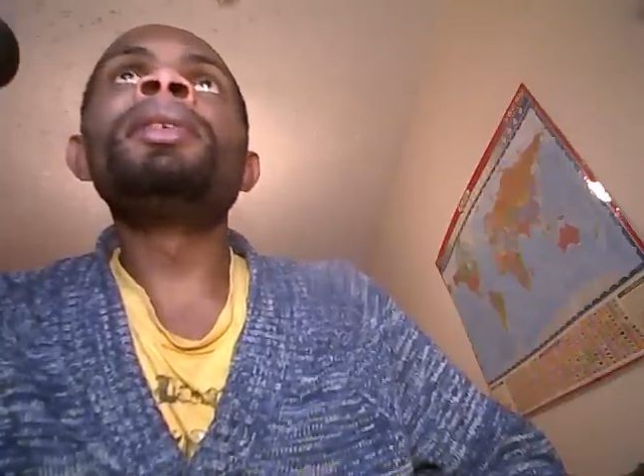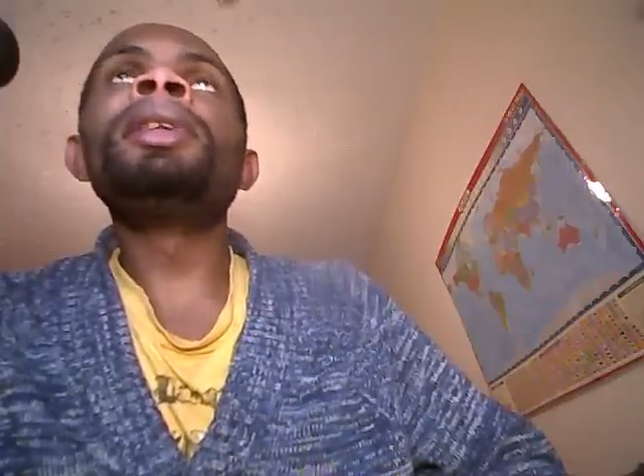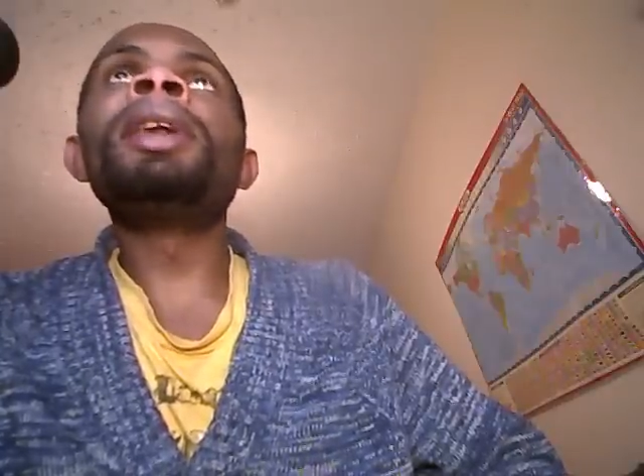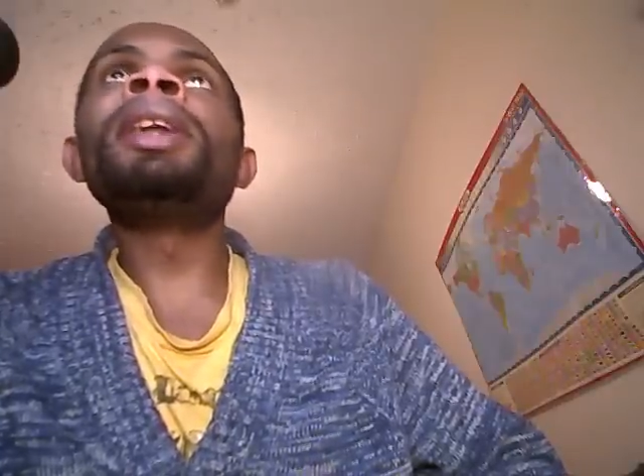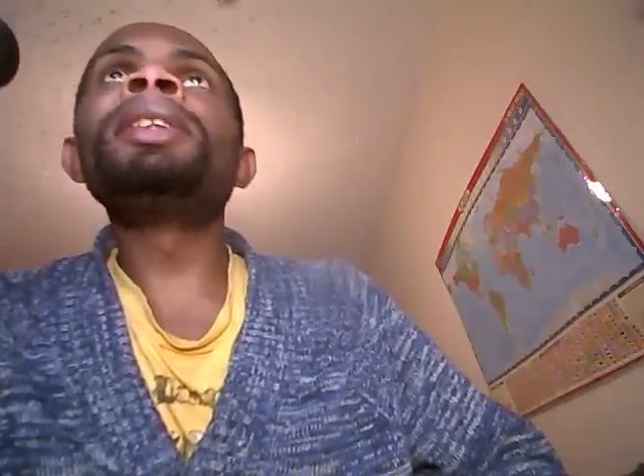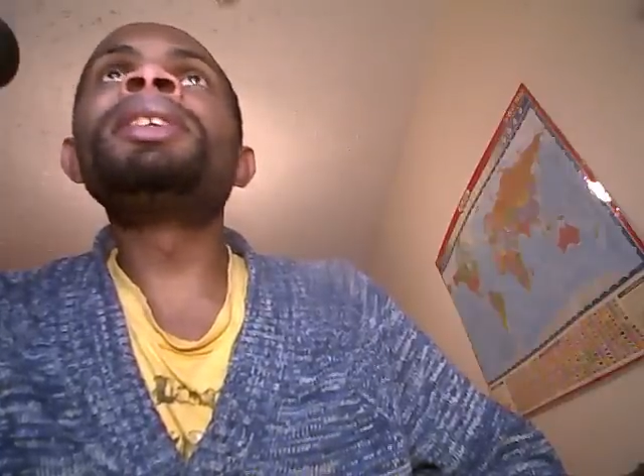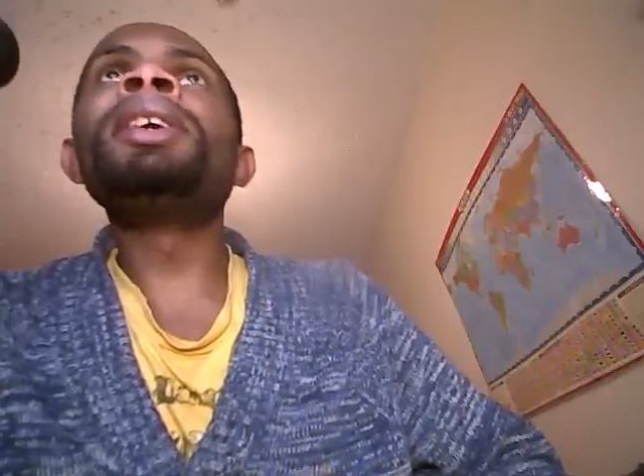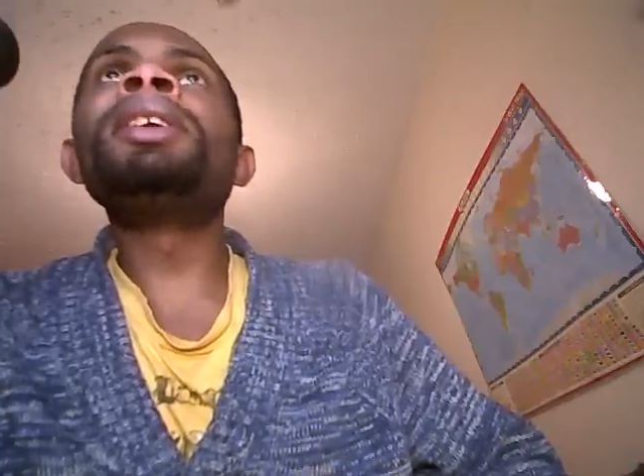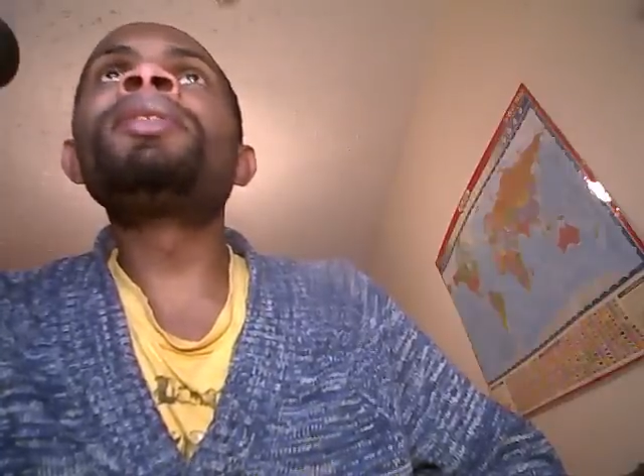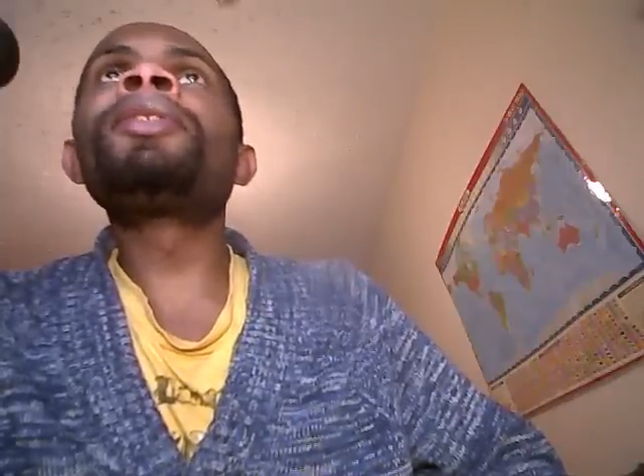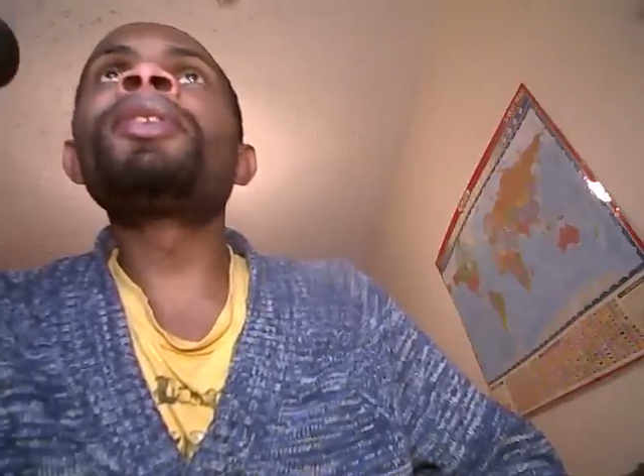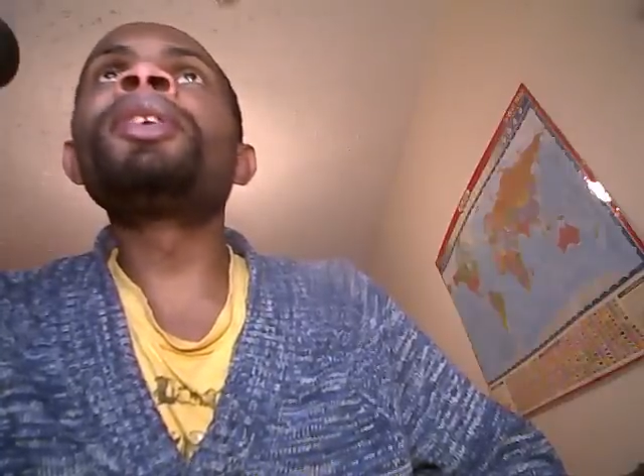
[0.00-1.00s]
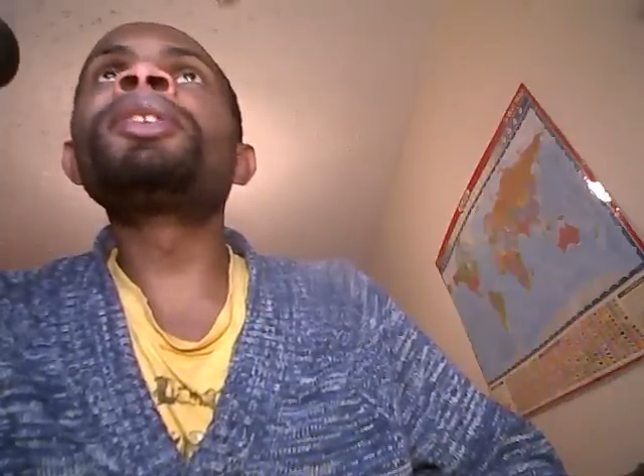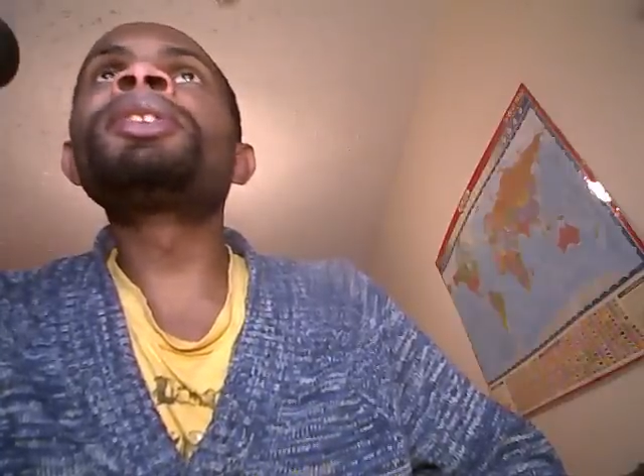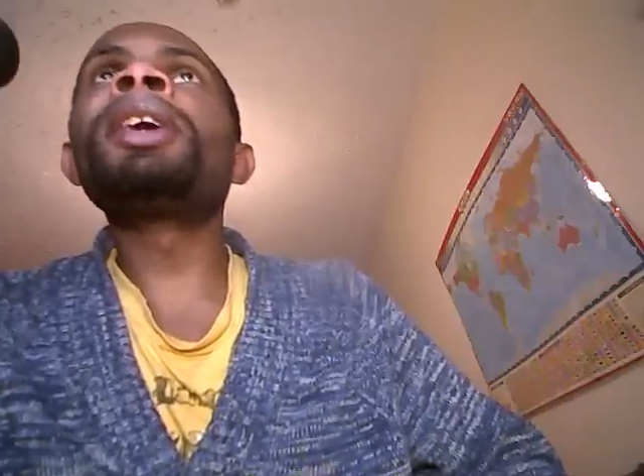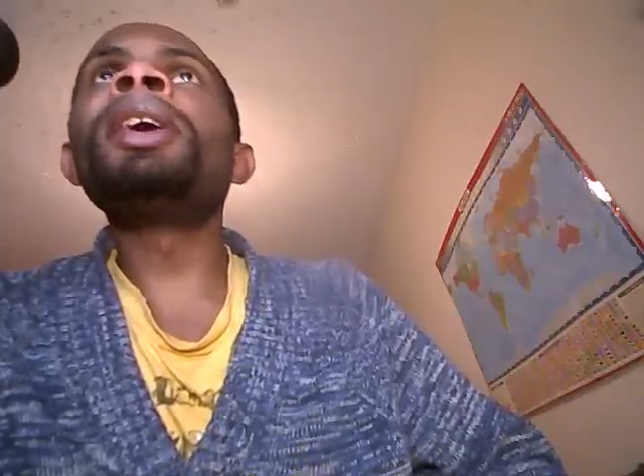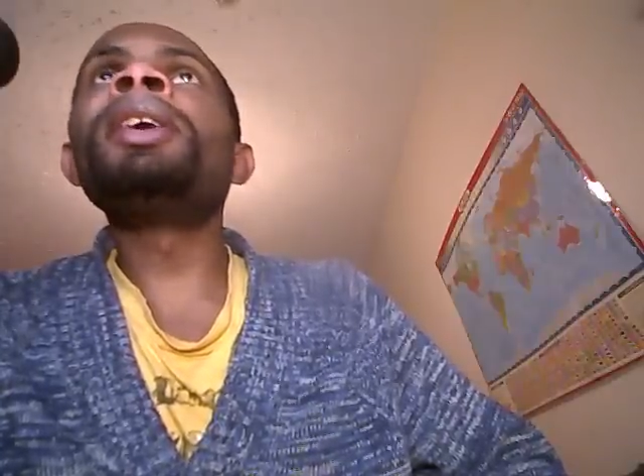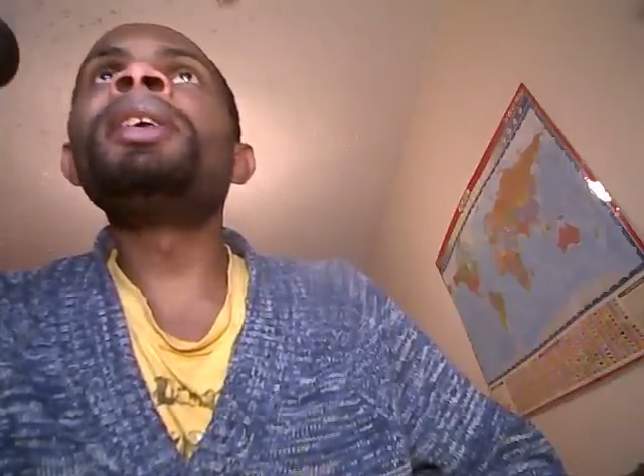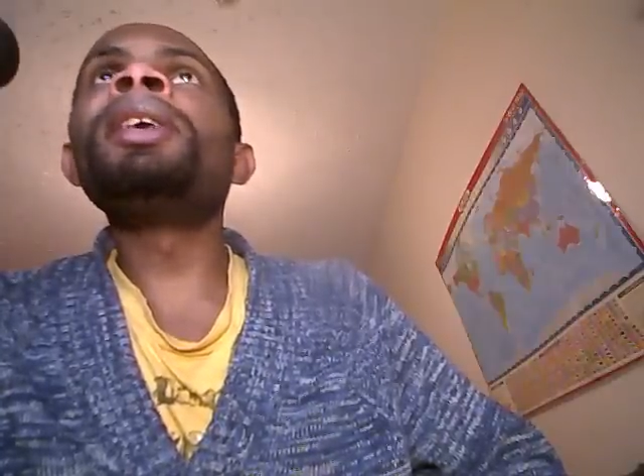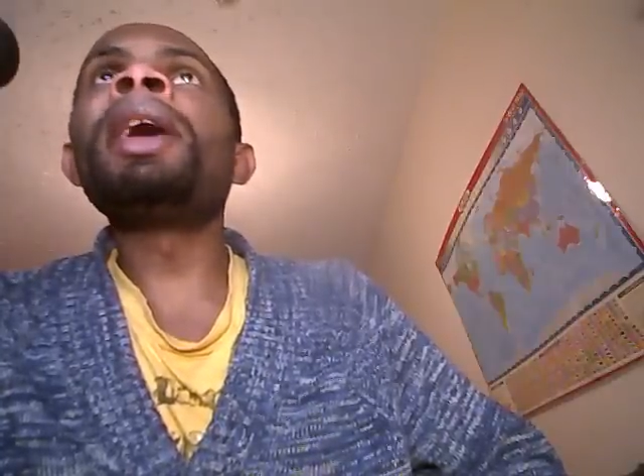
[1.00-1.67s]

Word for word: dated Thursday